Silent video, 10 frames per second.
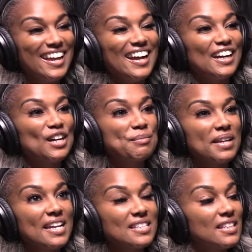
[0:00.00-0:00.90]
um,
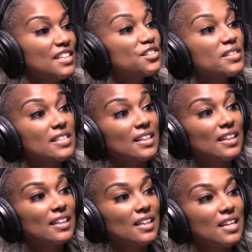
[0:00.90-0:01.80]
has an interest
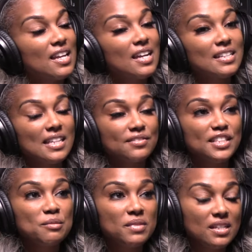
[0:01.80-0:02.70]
in. Because mm-hmm. I've
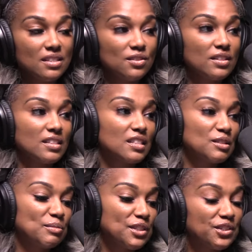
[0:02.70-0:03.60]
seen many students
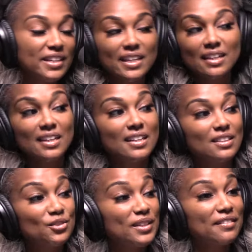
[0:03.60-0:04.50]
matriculate
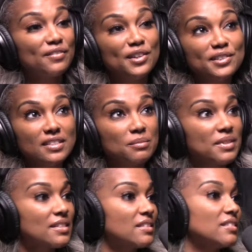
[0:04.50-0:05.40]
through that first
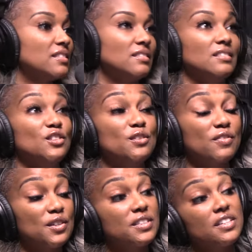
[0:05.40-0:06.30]
semester or
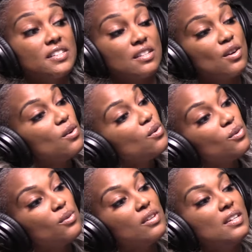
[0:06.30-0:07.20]
first year as a
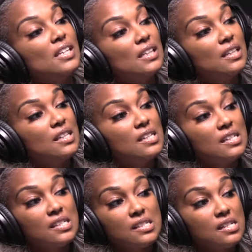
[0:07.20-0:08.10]
whole,
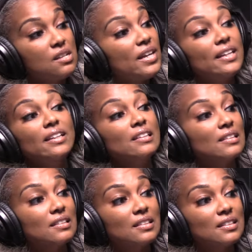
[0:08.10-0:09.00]
no idea.
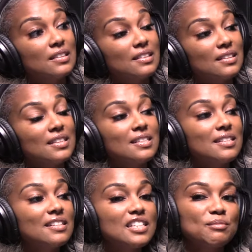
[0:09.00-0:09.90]
They just
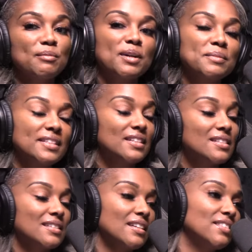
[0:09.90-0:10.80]
here because my mom would say this
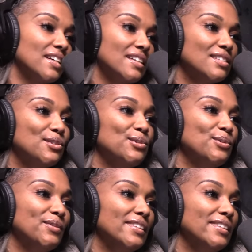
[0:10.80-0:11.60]
is after high school.